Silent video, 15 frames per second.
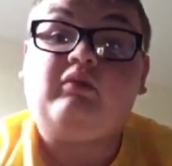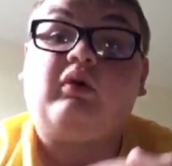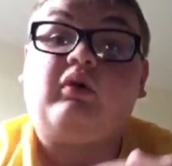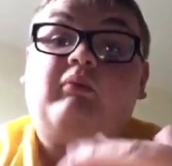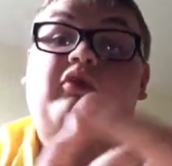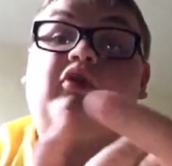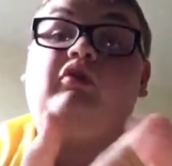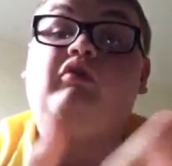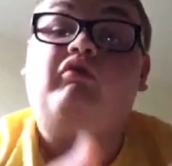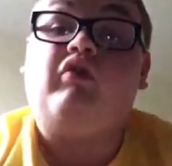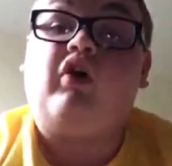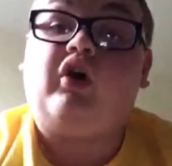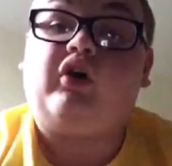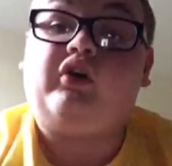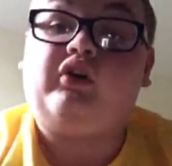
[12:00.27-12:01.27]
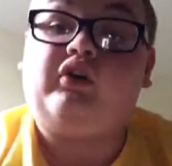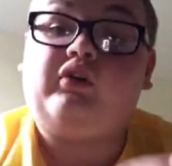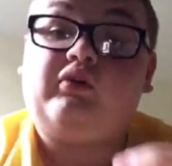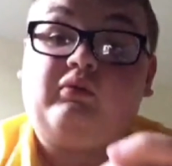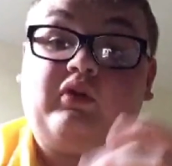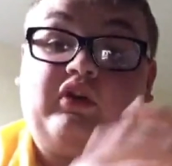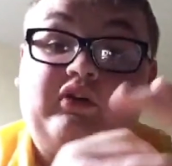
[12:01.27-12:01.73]
what I'm doing wrong,
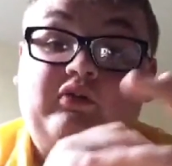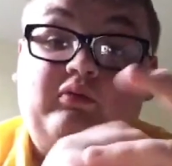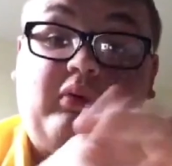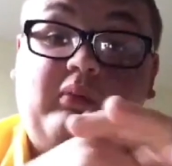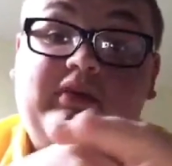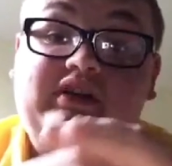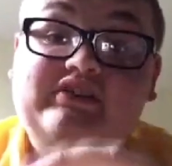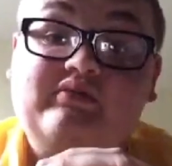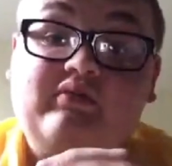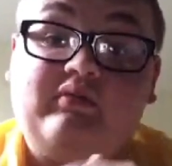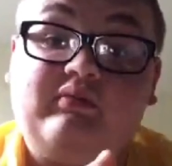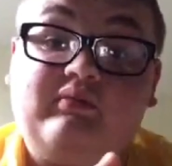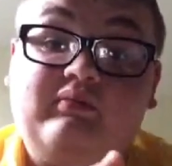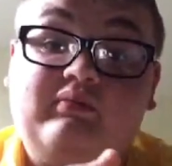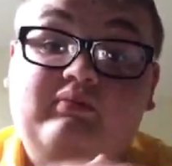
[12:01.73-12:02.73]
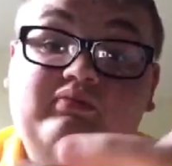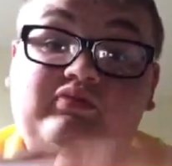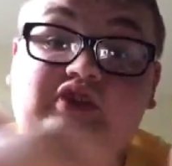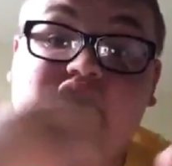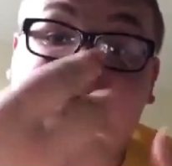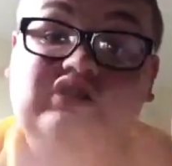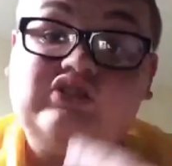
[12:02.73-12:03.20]
what you want me to
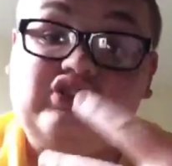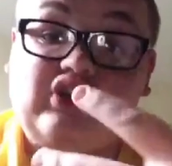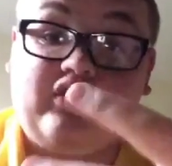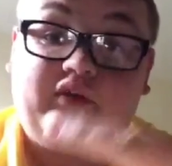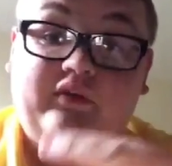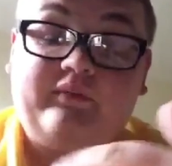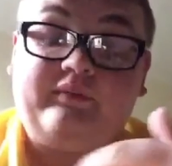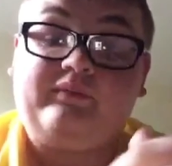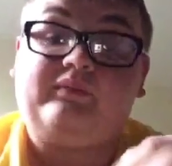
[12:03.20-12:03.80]
change on.